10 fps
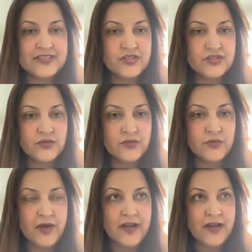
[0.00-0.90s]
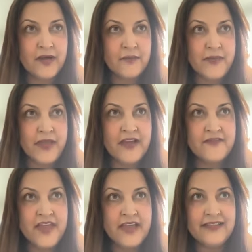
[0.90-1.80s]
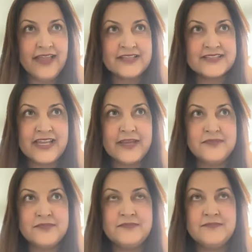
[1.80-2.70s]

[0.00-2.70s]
to have that landscape